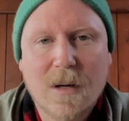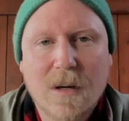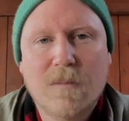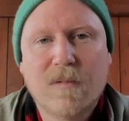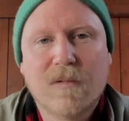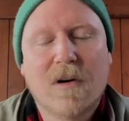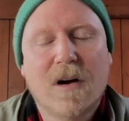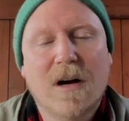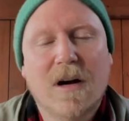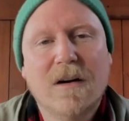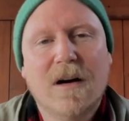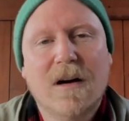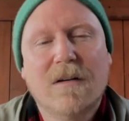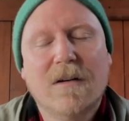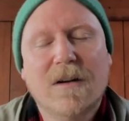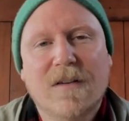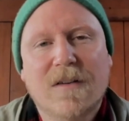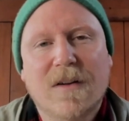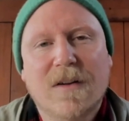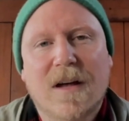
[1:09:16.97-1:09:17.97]
and
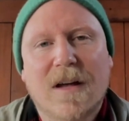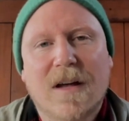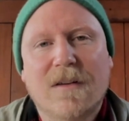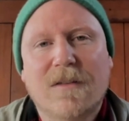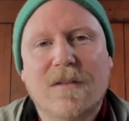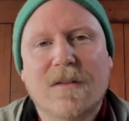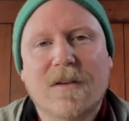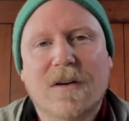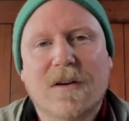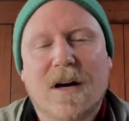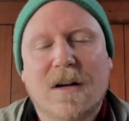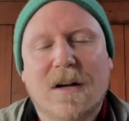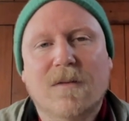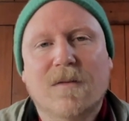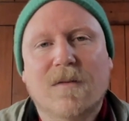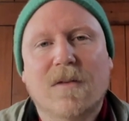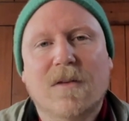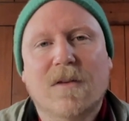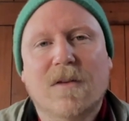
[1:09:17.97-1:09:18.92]
prioritize the kind of